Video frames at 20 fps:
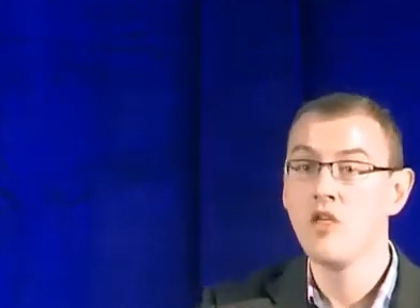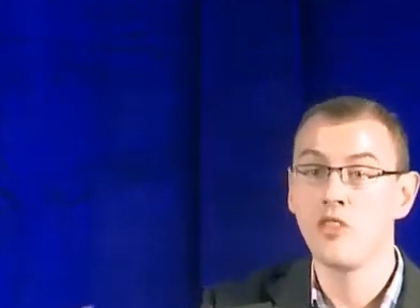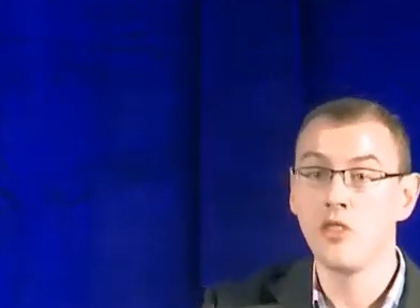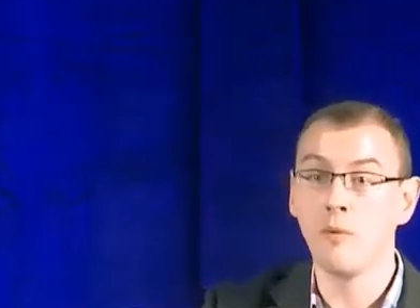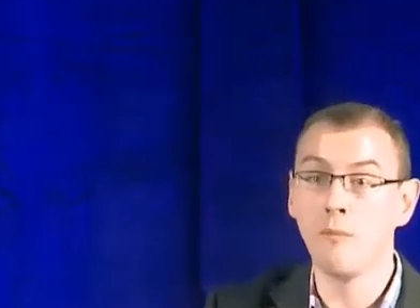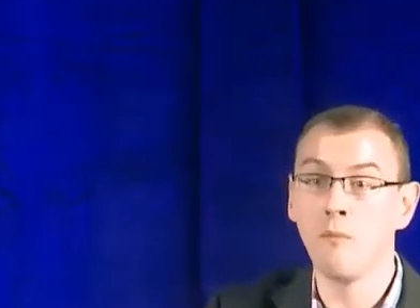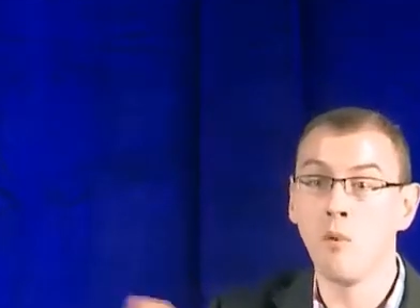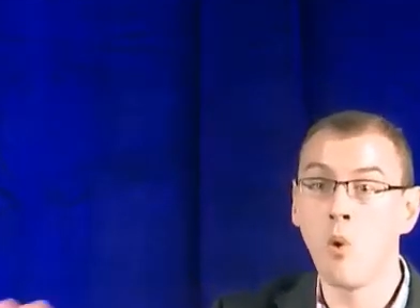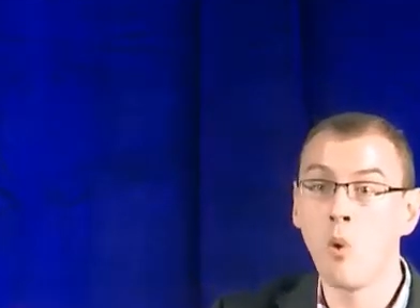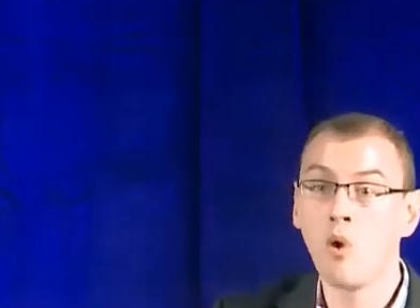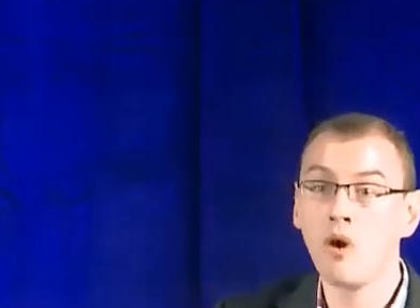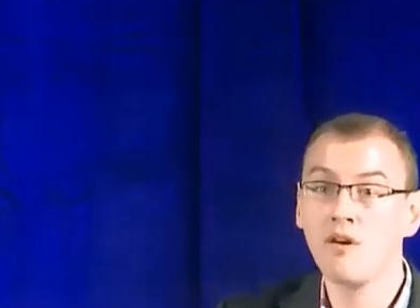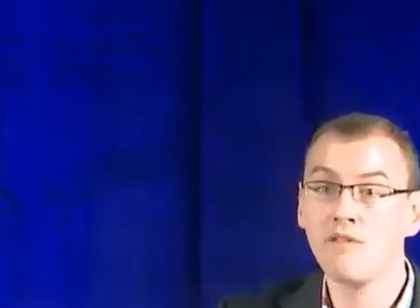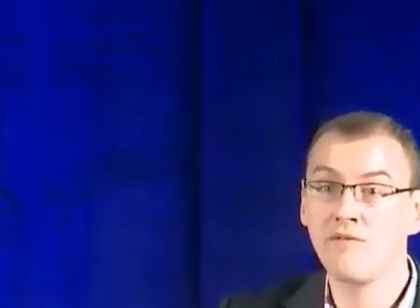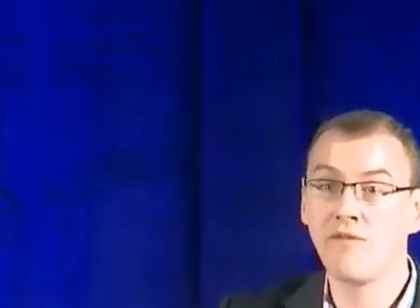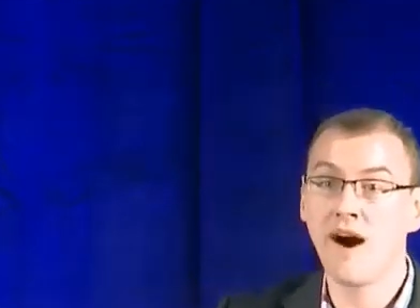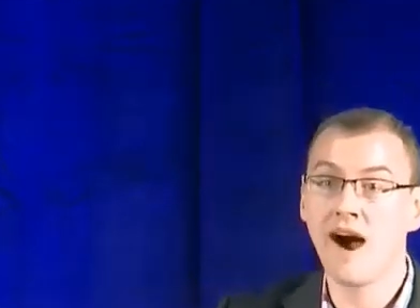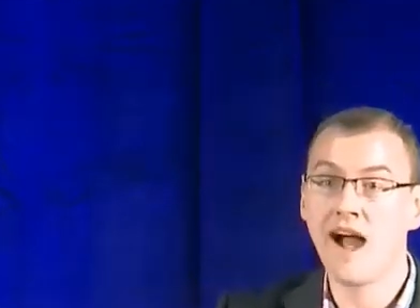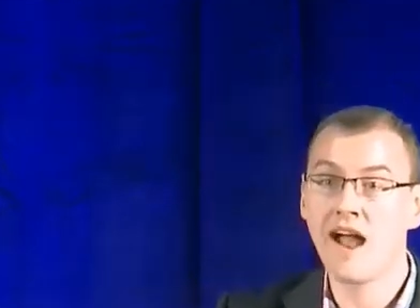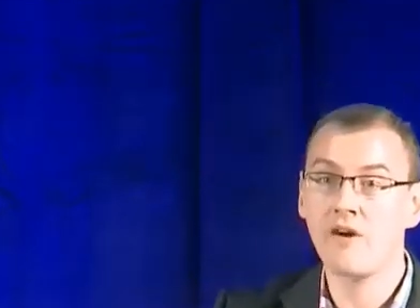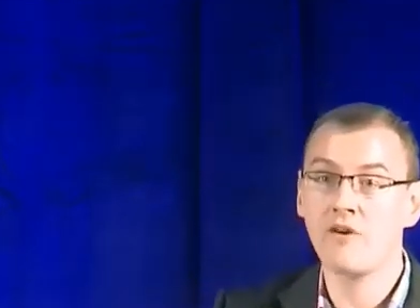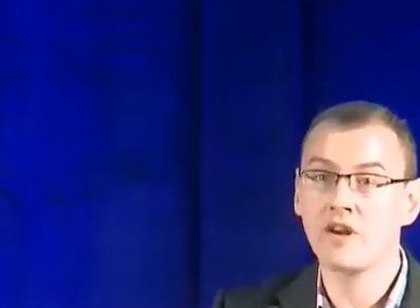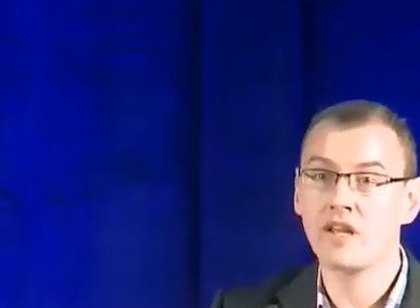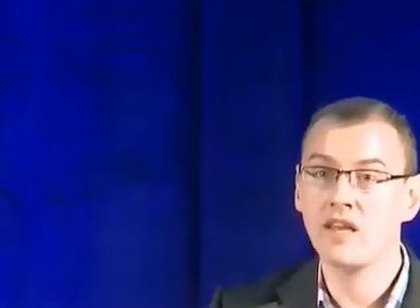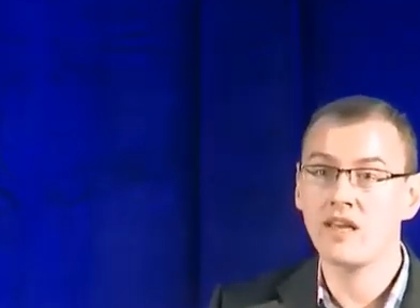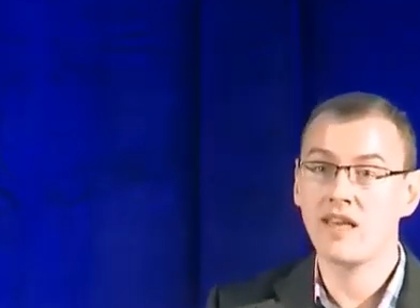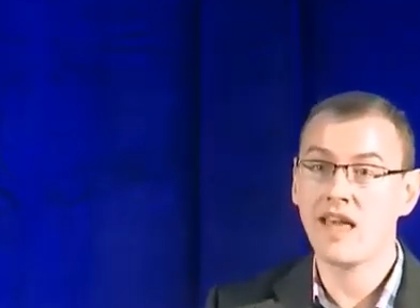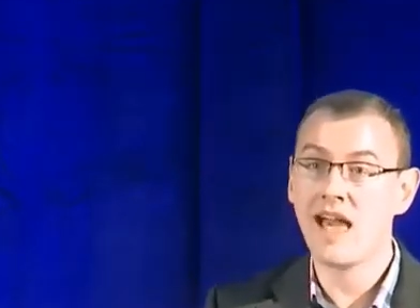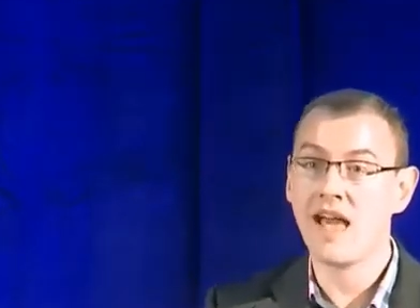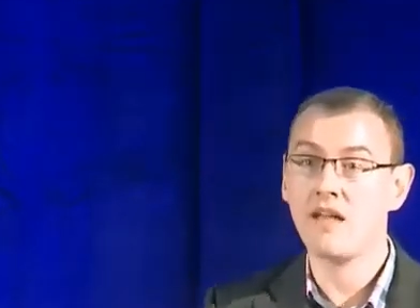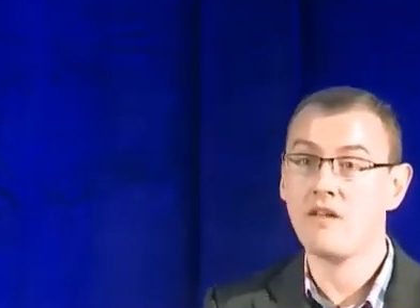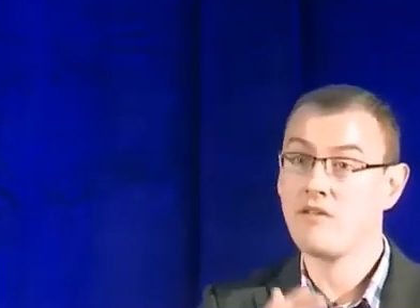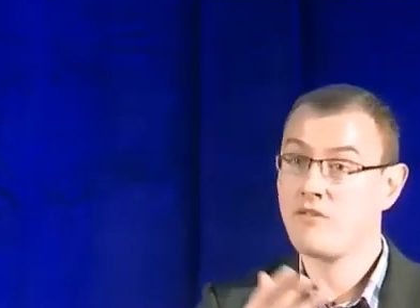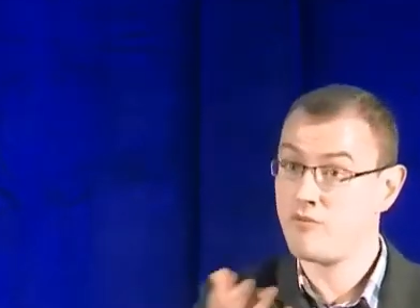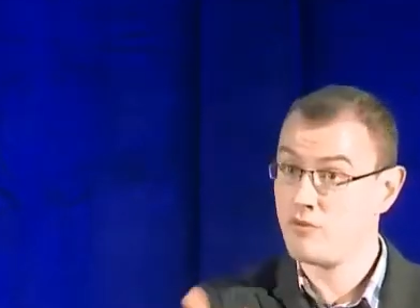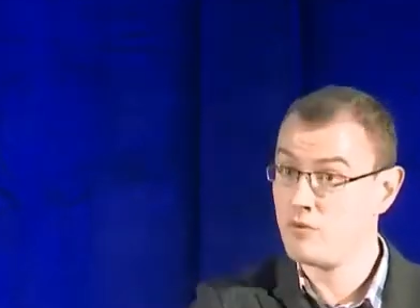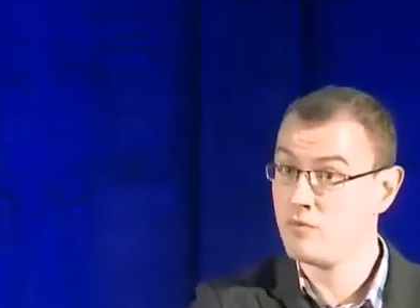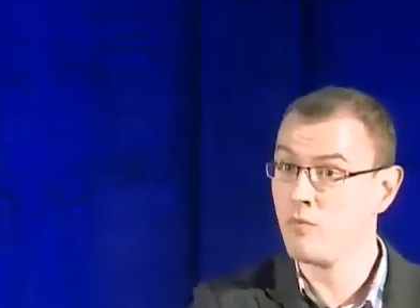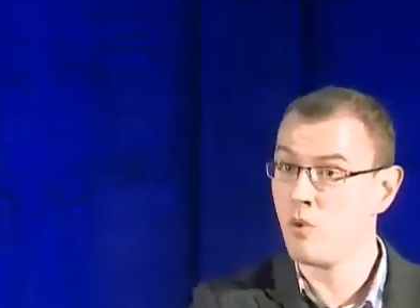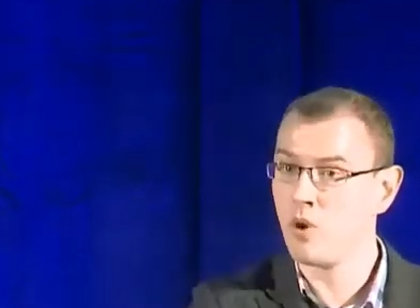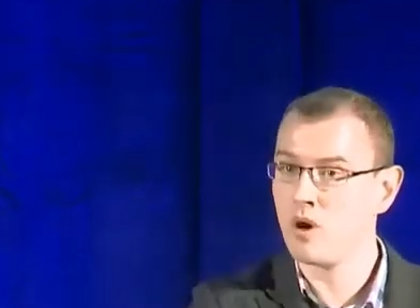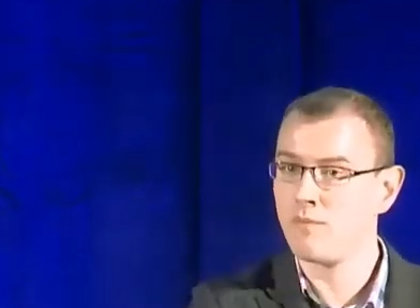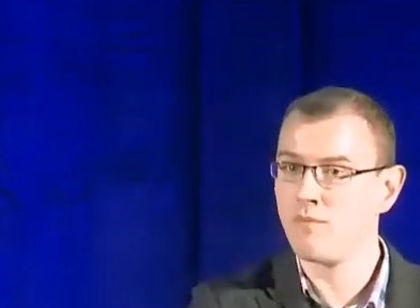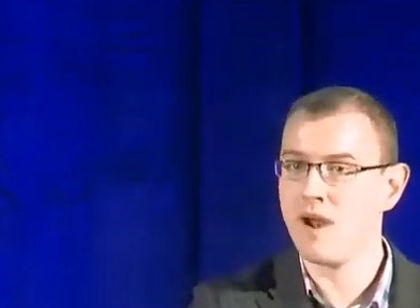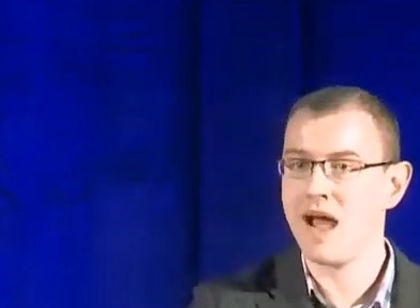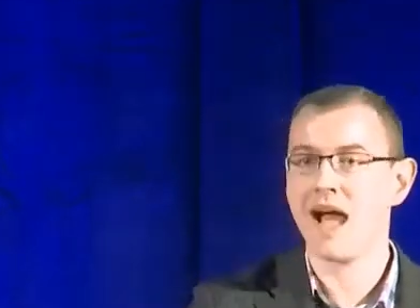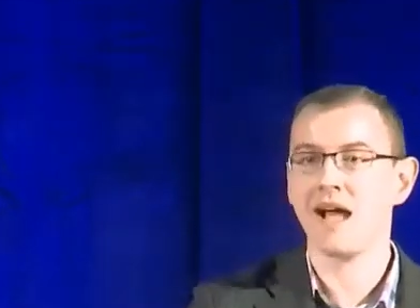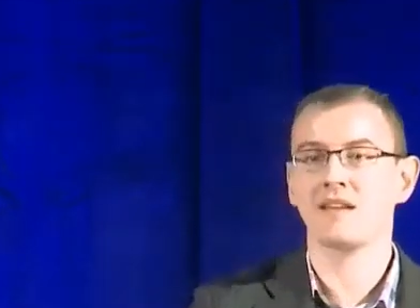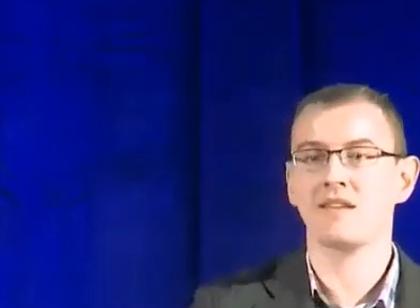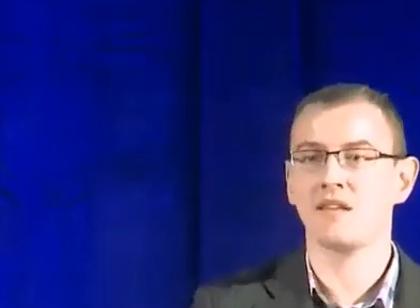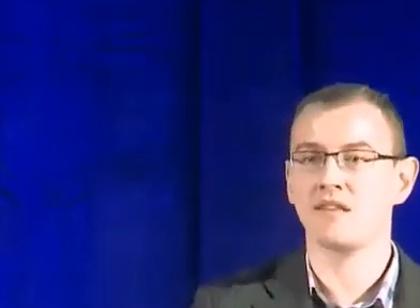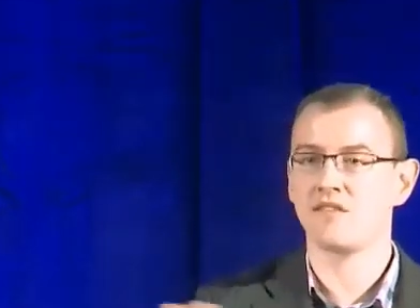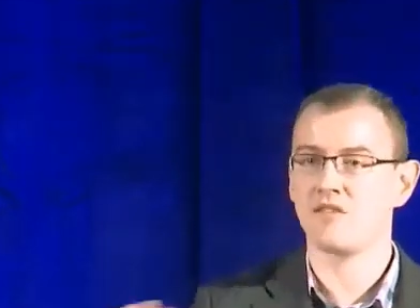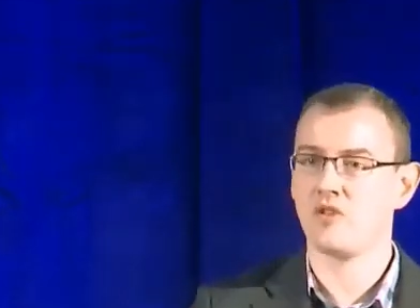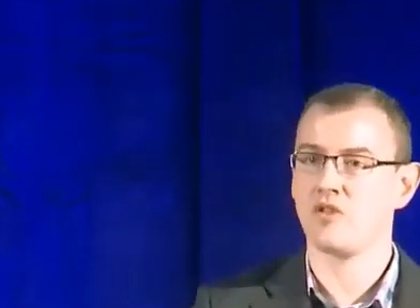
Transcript: the more firing you get through more practice,